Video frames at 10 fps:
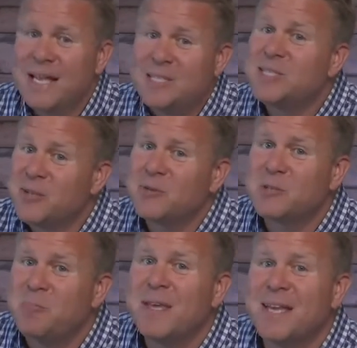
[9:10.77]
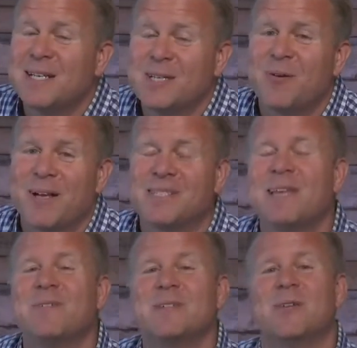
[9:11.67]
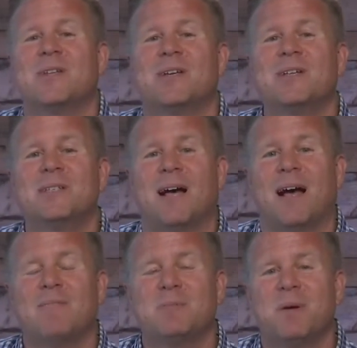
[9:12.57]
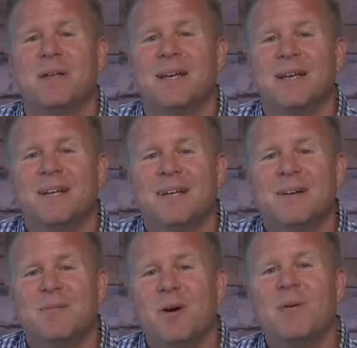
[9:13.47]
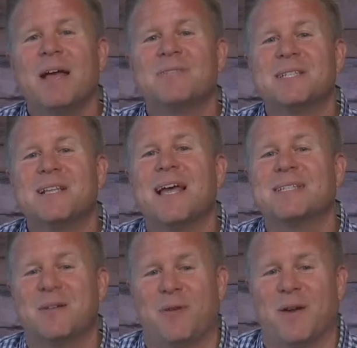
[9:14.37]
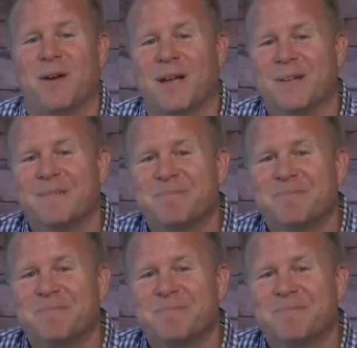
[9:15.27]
He's still speaking to us even during the good times, but, well, we have selective hearing.